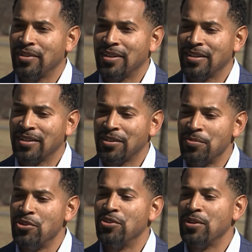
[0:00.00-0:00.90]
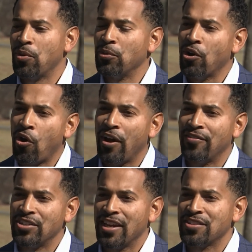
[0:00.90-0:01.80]
uh, community where we all have
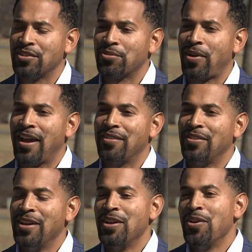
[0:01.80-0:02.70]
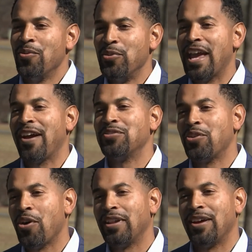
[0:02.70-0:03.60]
a chance to thrive, we have to
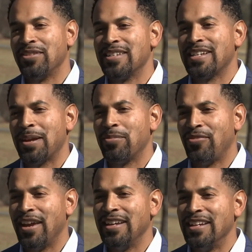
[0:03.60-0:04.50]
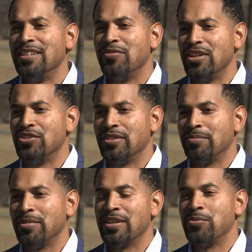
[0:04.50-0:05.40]
call out this type of hate and division
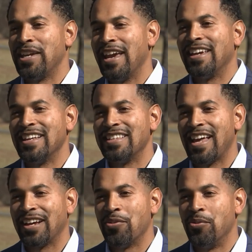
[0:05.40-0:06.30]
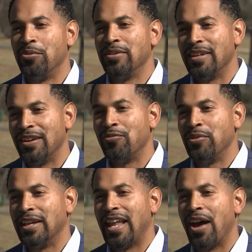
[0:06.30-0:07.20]
because we can't get that goal if
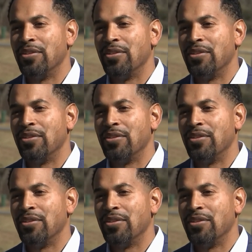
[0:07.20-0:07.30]
we allow